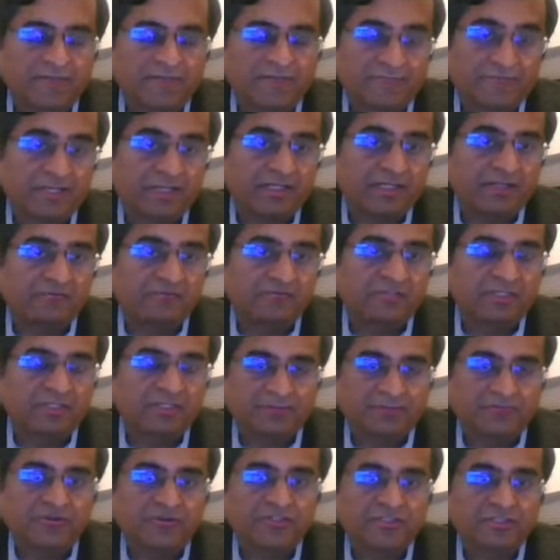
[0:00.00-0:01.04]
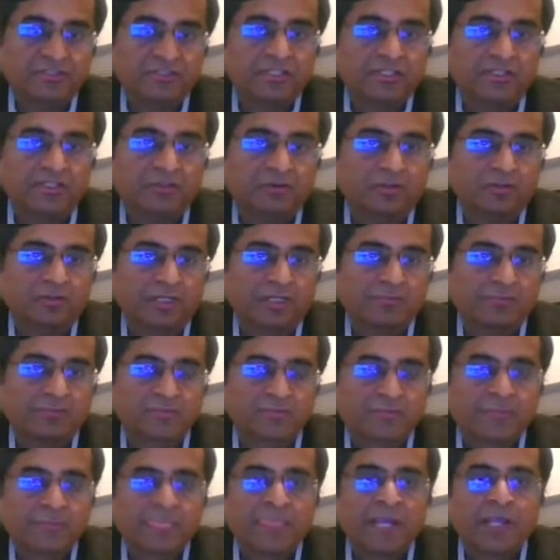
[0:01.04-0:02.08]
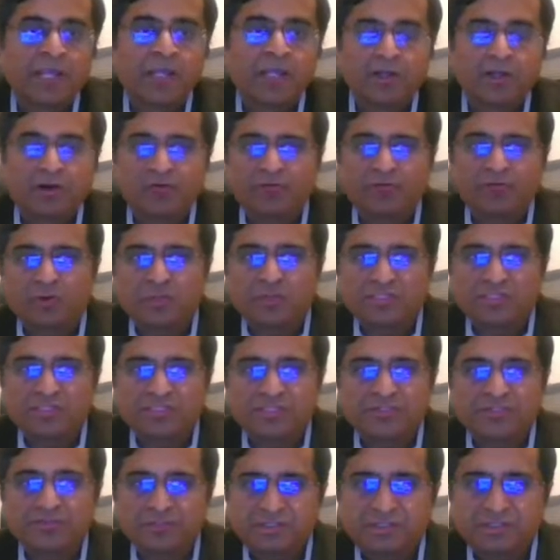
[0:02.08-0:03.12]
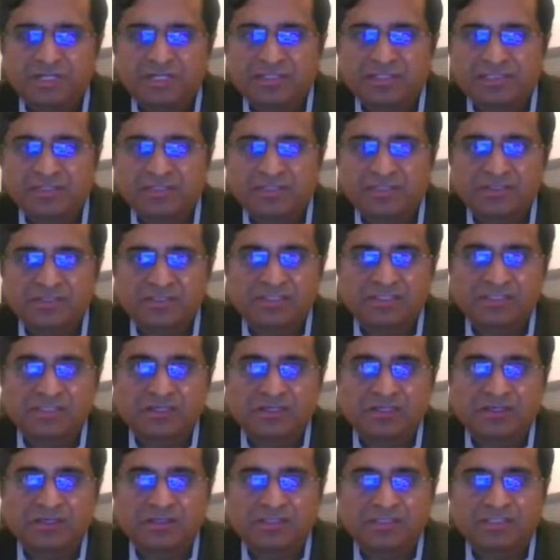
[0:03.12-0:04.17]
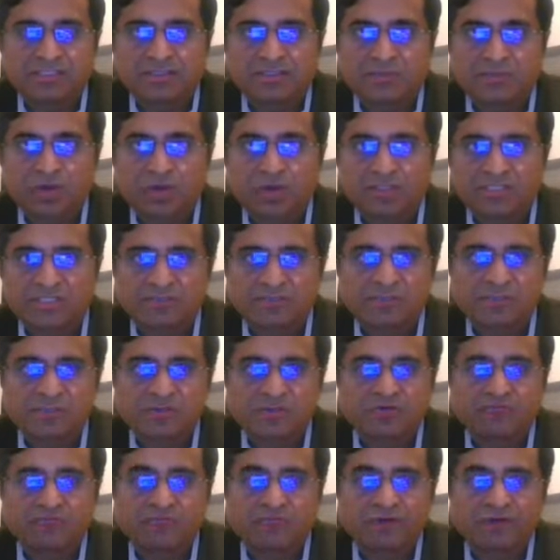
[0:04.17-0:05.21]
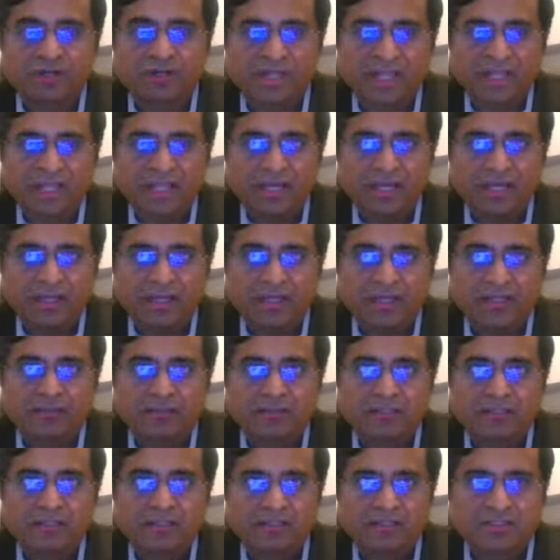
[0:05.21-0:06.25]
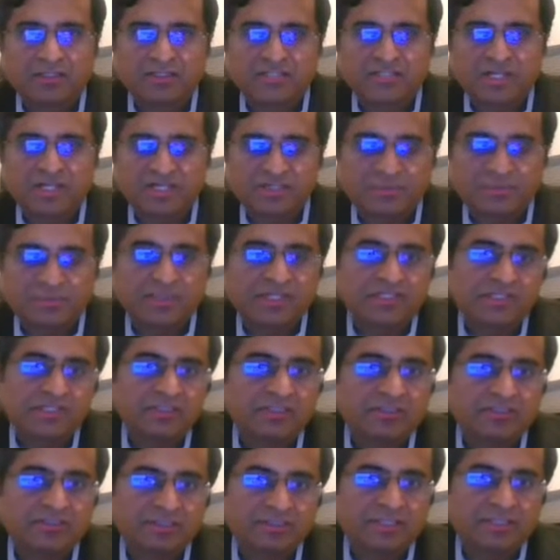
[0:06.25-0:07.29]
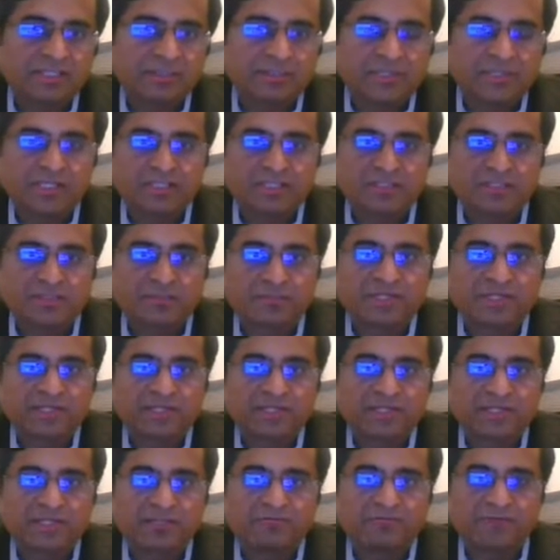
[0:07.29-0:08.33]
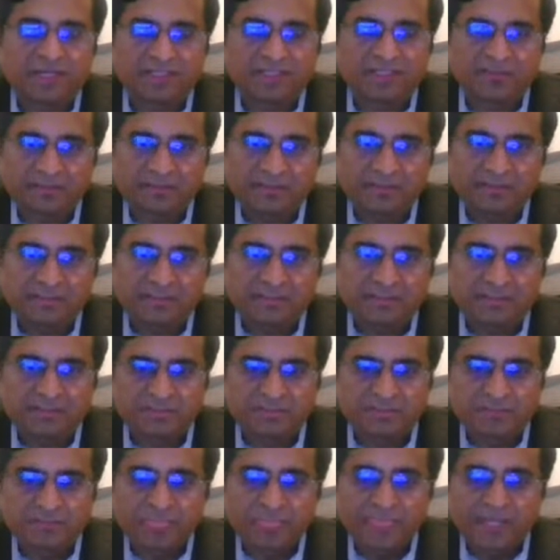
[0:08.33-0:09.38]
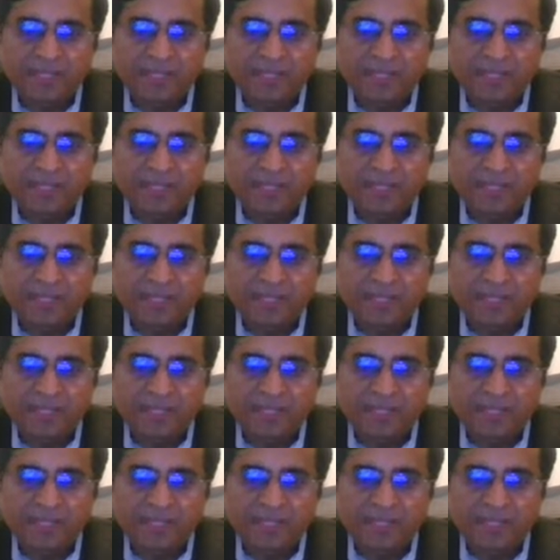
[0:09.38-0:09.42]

effectively and efficiently at all times. Of course, it utilizes some concepts of AI, such as machine learning-based predictive analytics,